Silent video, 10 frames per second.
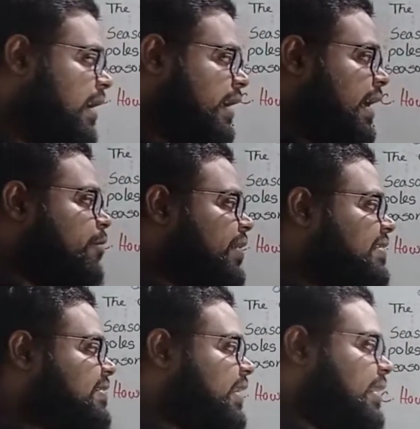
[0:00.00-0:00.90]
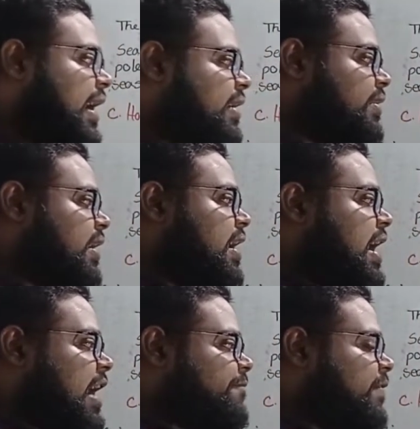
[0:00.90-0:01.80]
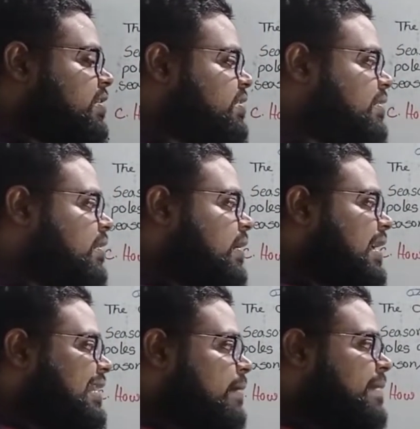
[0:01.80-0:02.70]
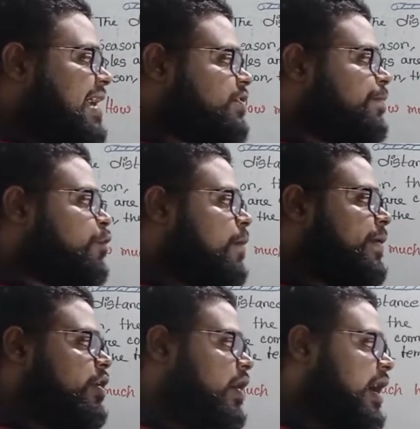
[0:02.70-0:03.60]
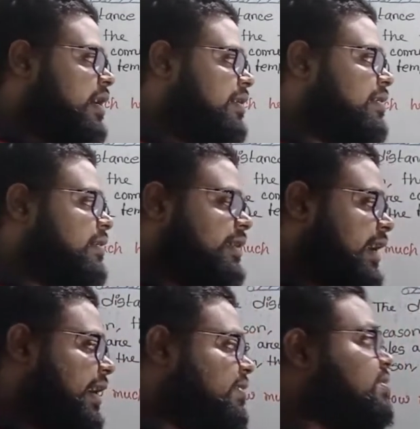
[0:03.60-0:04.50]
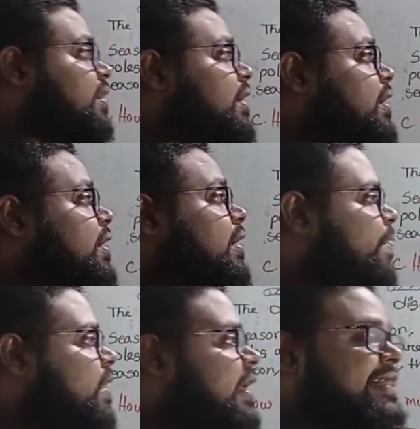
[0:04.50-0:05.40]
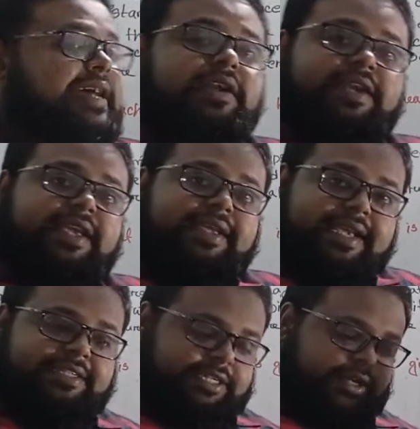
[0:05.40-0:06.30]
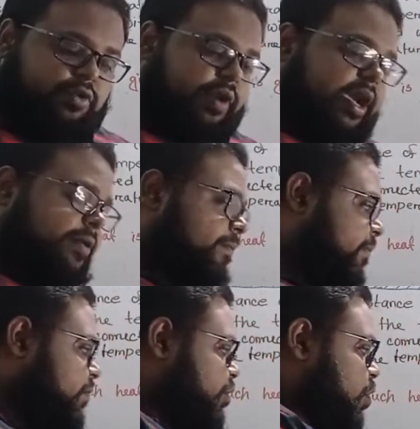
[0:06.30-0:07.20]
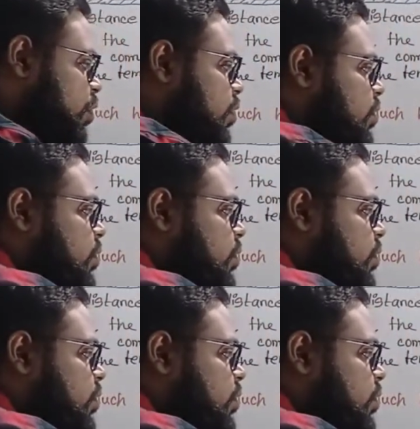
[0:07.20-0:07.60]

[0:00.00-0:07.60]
here you can see that at first the mass of copper wire is 30 kg. Okay, so